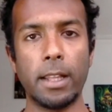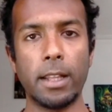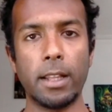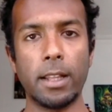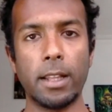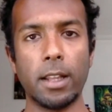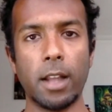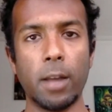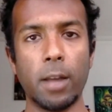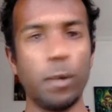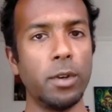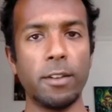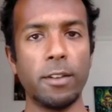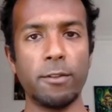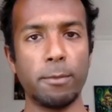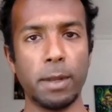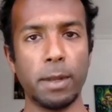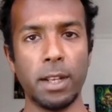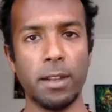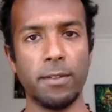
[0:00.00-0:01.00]
I wouldn't
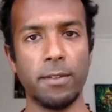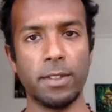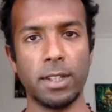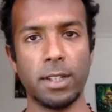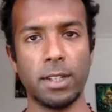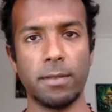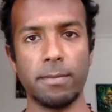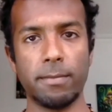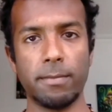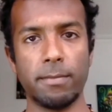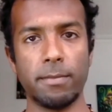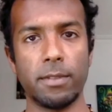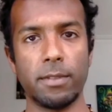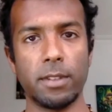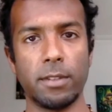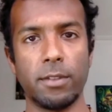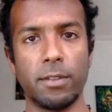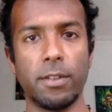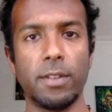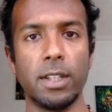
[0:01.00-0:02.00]
have believed it
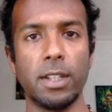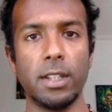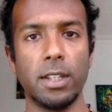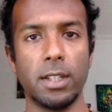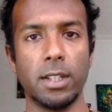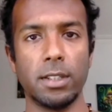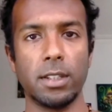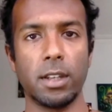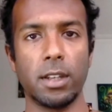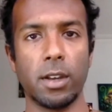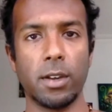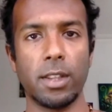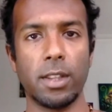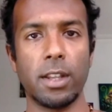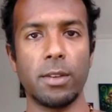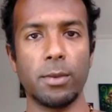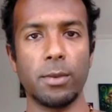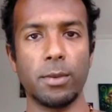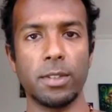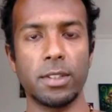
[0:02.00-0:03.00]
15 years ago that
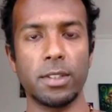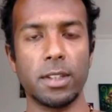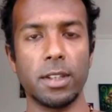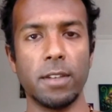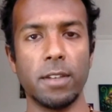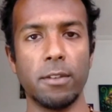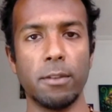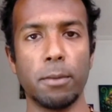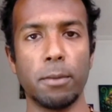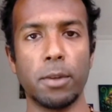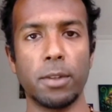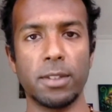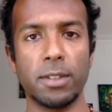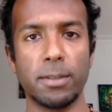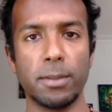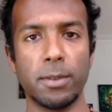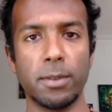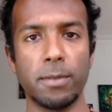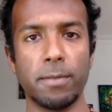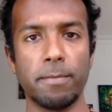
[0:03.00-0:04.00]
it was even
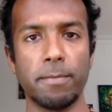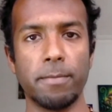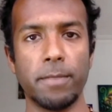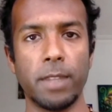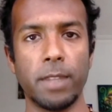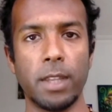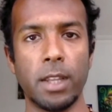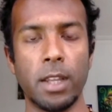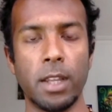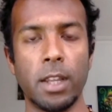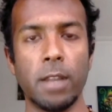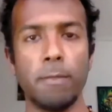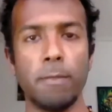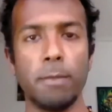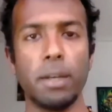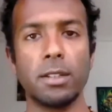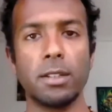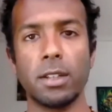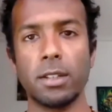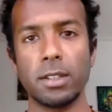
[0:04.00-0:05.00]
possible.
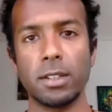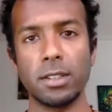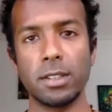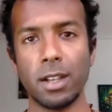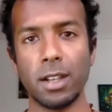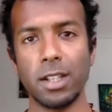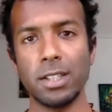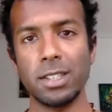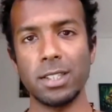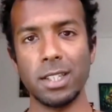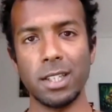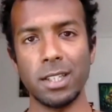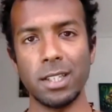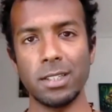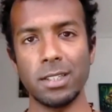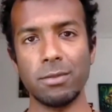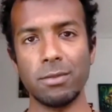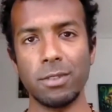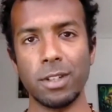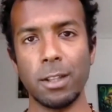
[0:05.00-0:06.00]
Because our society
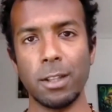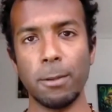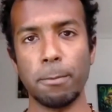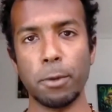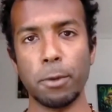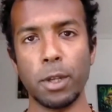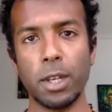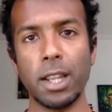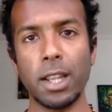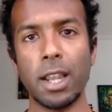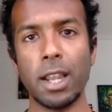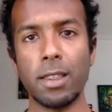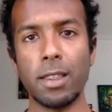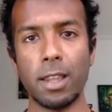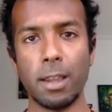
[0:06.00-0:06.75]
isn't really putting out that